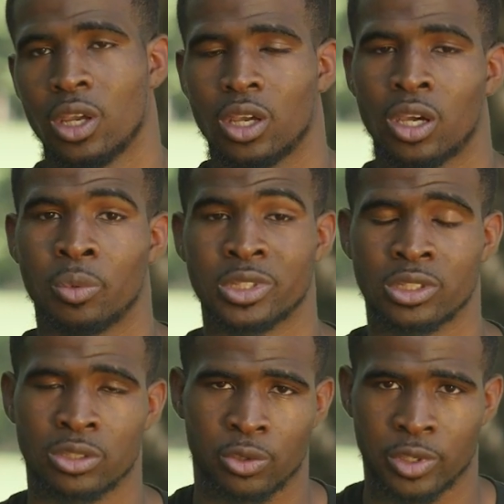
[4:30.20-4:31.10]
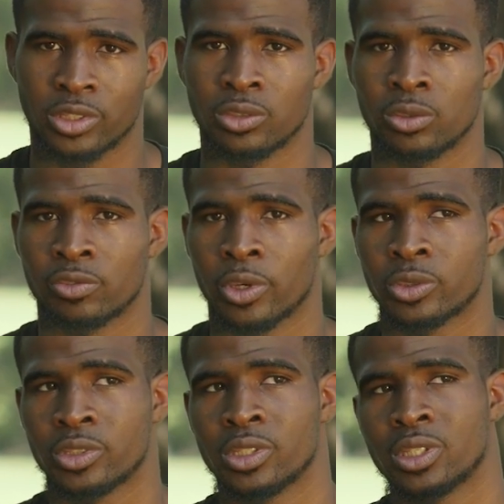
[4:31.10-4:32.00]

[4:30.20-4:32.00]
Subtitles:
which is a Christian university,